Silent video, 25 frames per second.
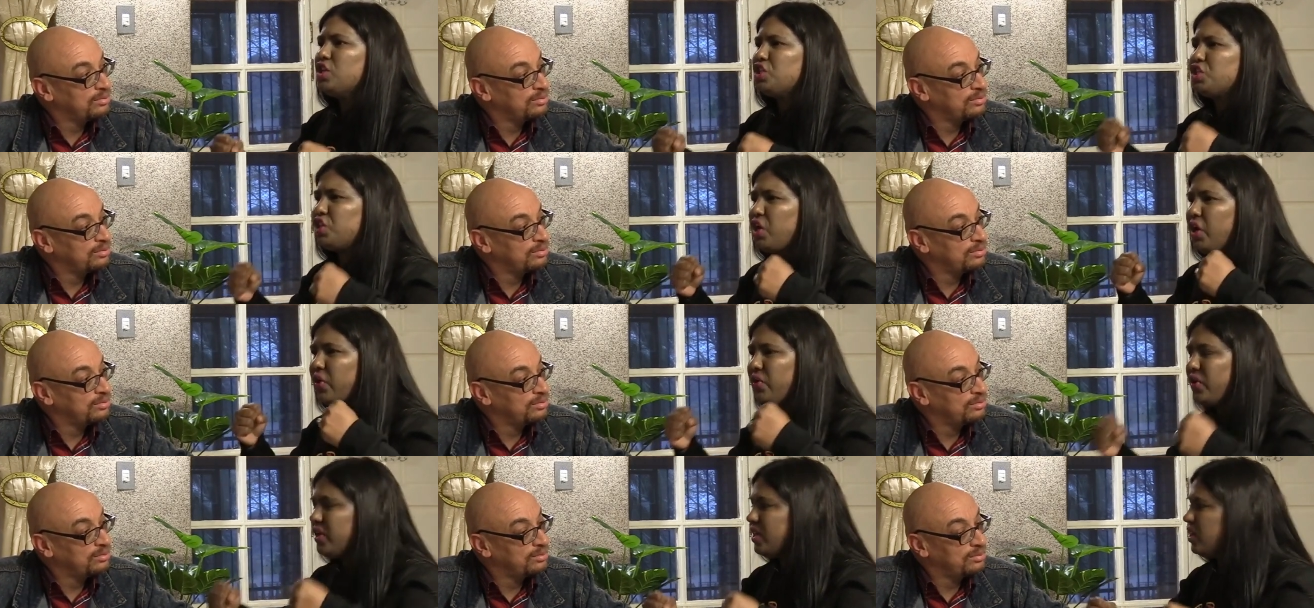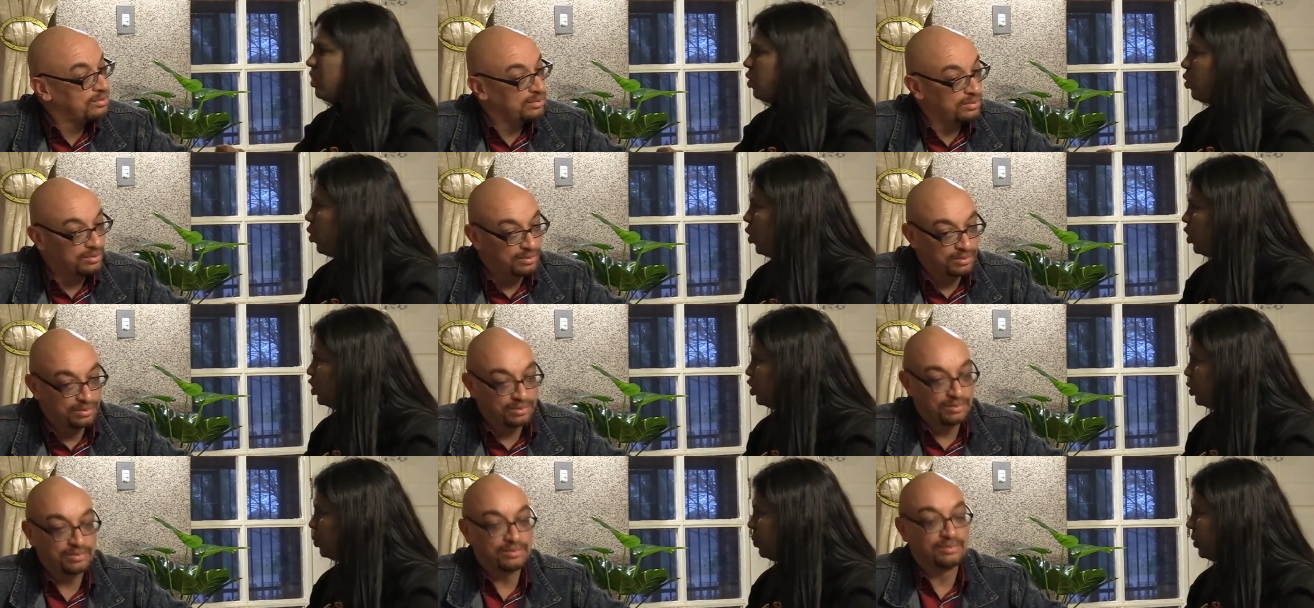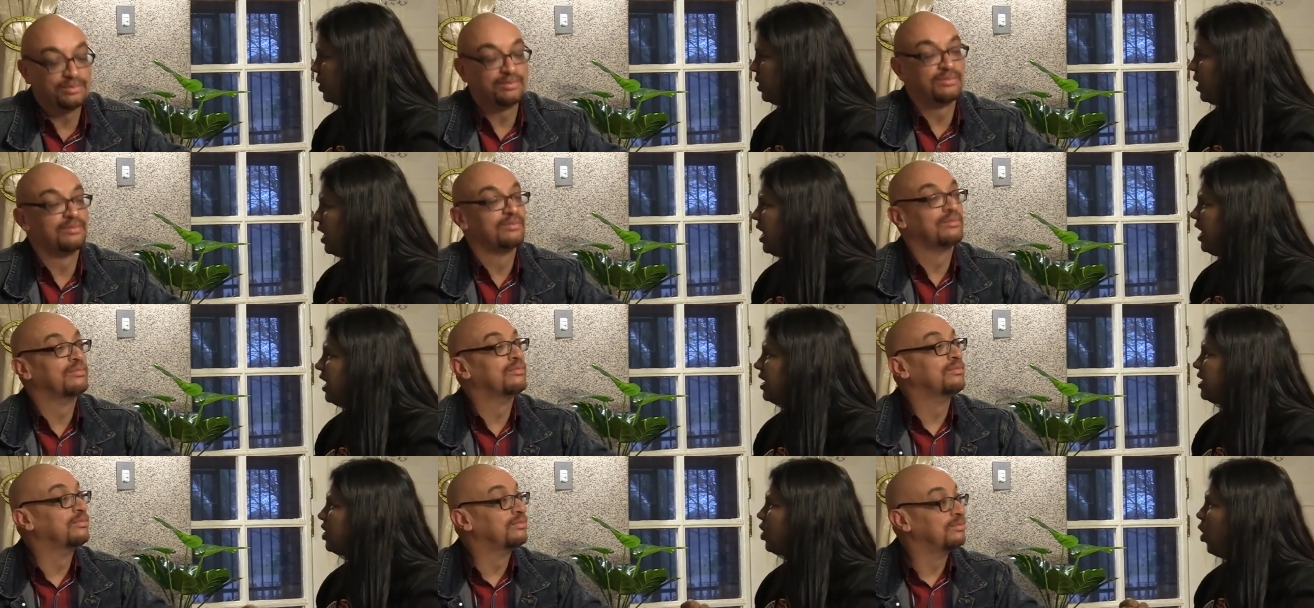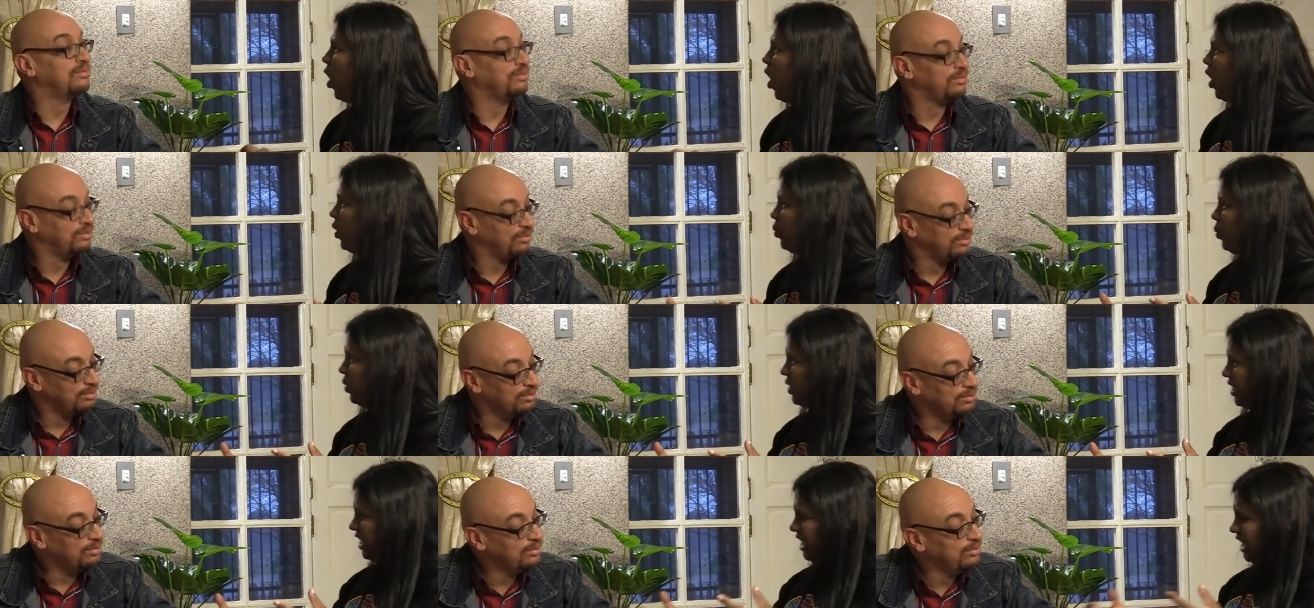Speaker 1: sharing the gospel, mm. God
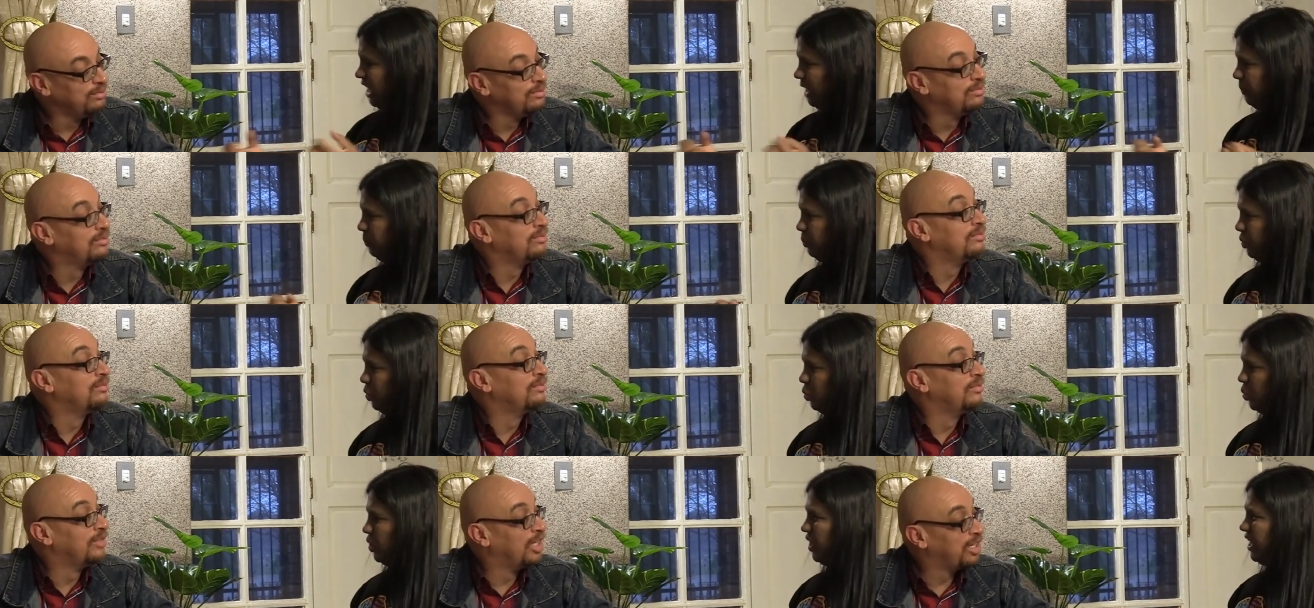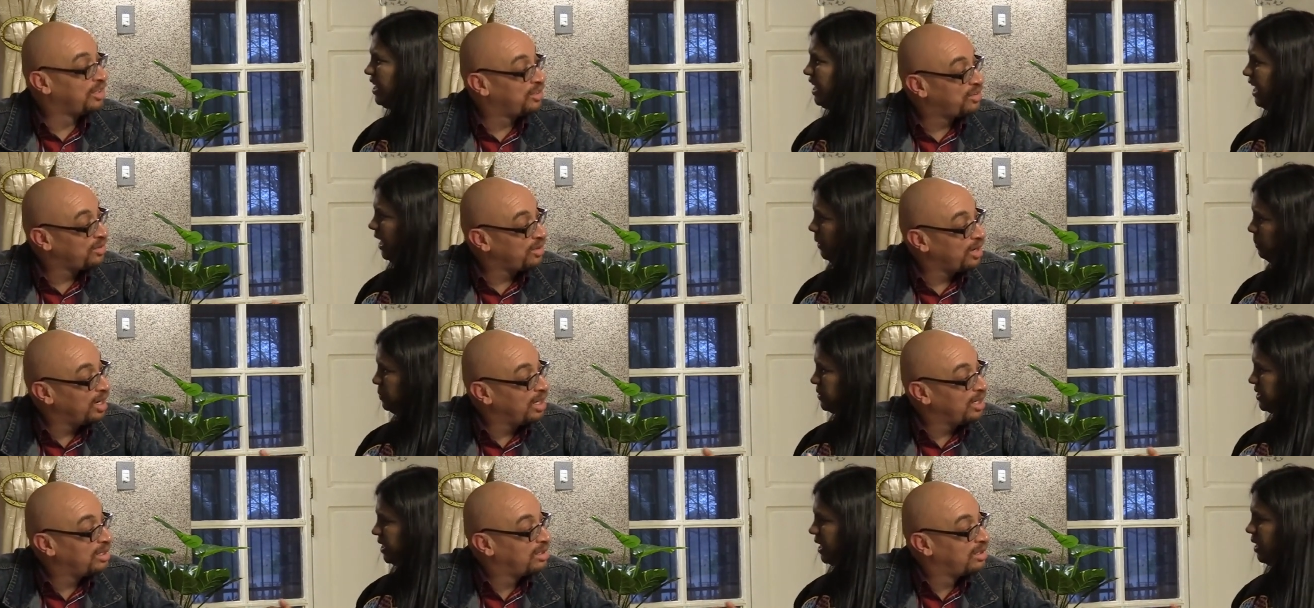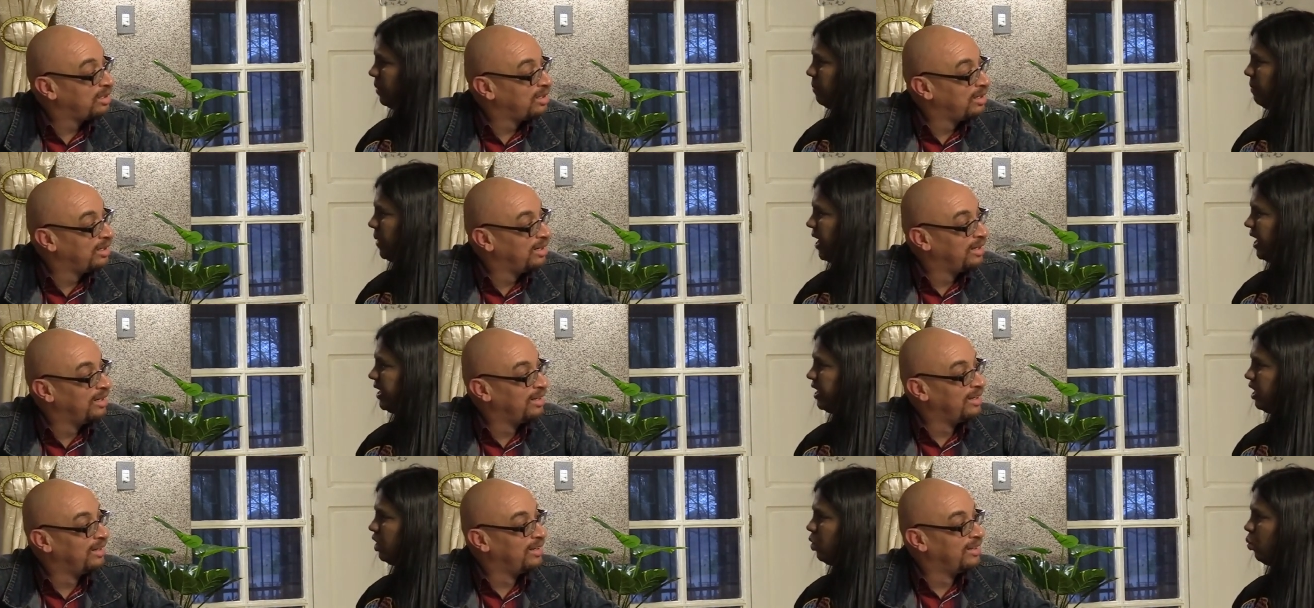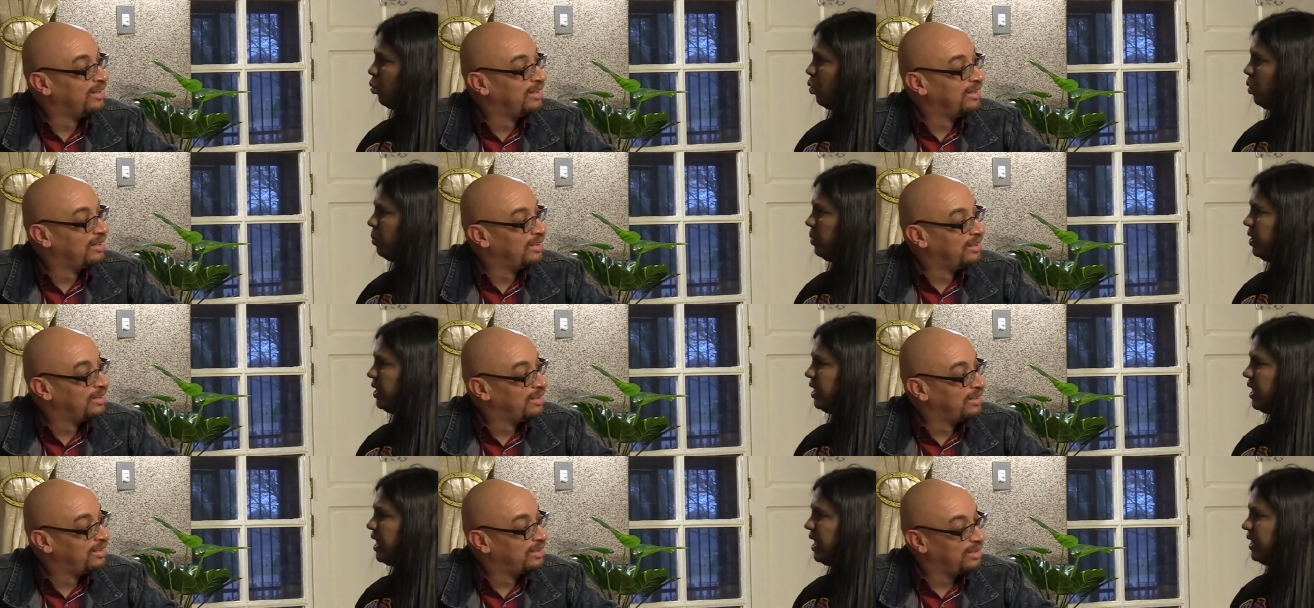will keep you. That's he keeps right. a man and a
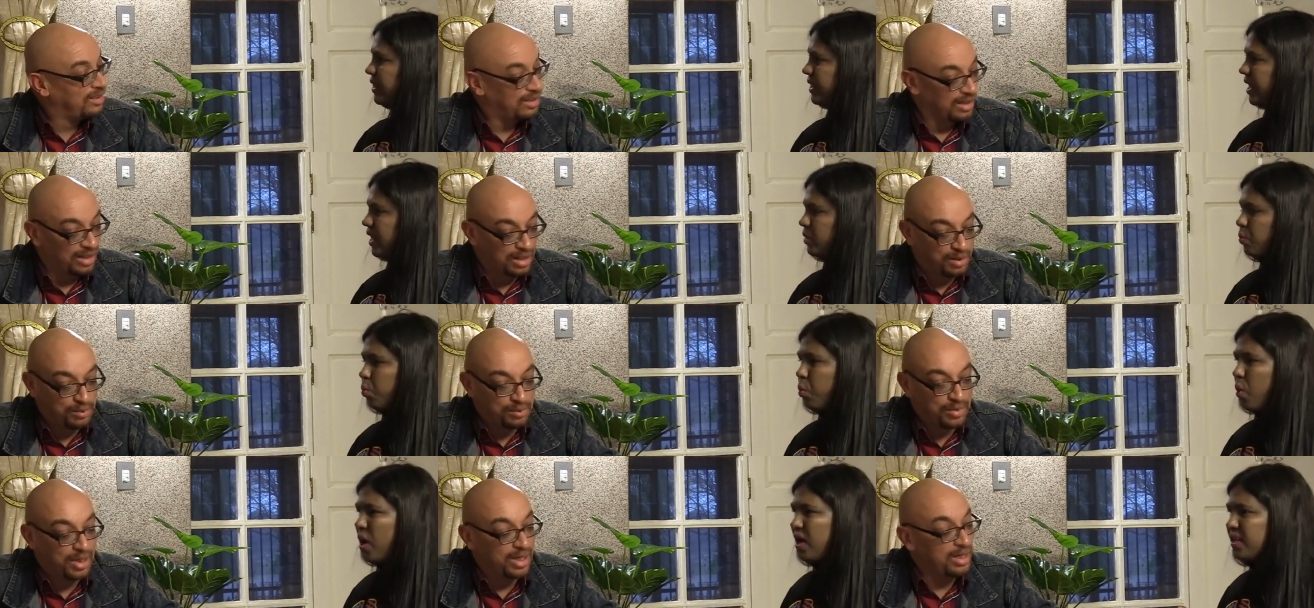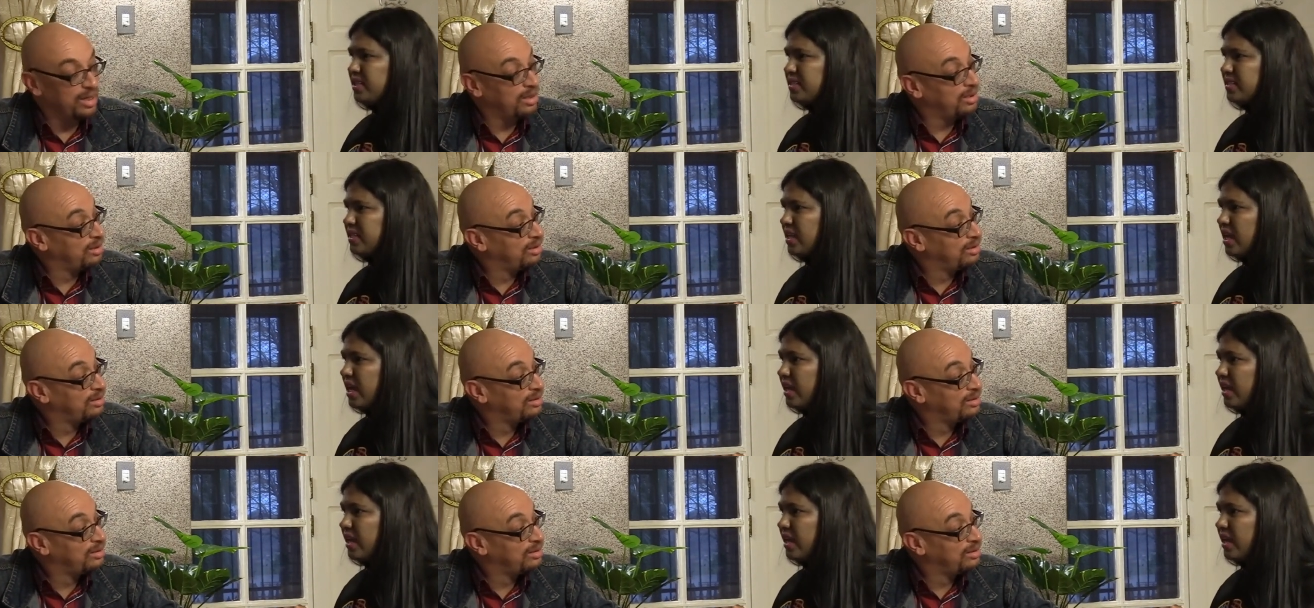woman that Amen. wants,